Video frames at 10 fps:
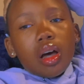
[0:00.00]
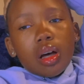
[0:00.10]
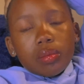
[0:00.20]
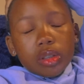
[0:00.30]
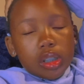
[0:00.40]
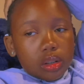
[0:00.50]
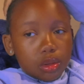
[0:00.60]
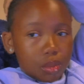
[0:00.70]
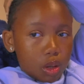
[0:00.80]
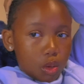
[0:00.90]
I'm gonna do
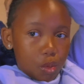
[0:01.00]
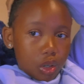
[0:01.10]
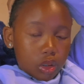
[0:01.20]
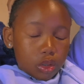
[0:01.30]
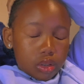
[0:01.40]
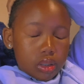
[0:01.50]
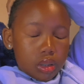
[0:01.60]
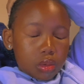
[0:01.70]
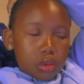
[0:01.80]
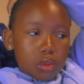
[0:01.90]
my homeworks
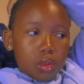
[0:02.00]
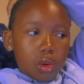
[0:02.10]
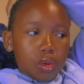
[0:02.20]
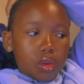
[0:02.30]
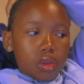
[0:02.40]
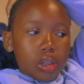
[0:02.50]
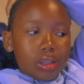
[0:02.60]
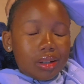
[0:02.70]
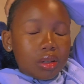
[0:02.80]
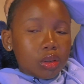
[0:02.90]
today or tomorrow.
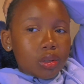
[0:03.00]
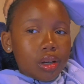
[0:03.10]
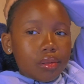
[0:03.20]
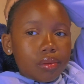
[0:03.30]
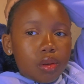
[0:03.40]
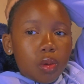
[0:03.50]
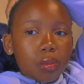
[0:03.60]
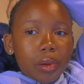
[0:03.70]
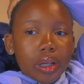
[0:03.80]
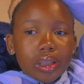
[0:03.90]
And I also have
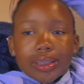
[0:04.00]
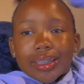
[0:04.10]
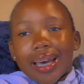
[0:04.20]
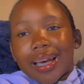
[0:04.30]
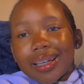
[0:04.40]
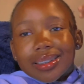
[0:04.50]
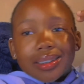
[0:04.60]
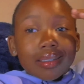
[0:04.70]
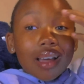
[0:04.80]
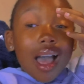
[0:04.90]
home-based
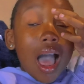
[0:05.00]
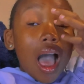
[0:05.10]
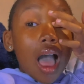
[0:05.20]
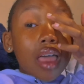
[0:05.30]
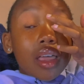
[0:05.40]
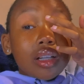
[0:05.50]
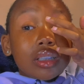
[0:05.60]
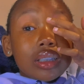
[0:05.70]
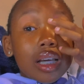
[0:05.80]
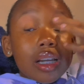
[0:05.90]
tests. That
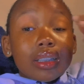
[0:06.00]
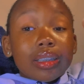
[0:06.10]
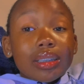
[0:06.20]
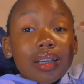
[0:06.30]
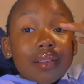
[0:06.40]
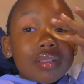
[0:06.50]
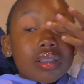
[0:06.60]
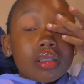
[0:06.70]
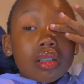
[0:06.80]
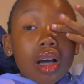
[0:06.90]
started
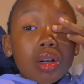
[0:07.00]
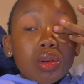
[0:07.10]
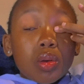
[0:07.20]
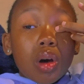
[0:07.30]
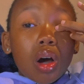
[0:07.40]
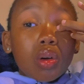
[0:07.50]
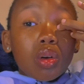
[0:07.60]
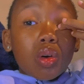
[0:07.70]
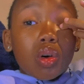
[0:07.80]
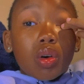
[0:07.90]
7. I don't know how
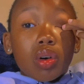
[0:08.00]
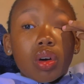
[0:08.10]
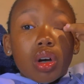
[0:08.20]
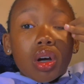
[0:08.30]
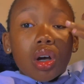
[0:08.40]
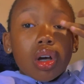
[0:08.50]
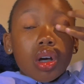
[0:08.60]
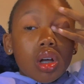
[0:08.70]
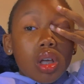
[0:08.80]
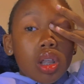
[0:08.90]
long
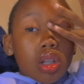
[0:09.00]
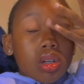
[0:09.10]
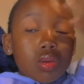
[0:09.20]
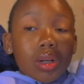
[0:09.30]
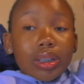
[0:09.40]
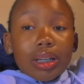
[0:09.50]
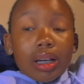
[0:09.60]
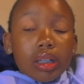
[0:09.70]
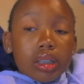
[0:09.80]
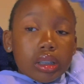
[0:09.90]
those ones
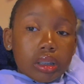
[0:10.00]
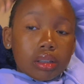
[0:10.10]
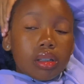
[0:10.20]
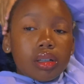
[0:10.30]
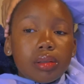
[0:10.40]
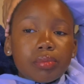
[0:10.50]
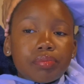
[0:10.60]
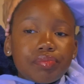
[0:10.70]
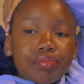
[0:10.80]
are, because the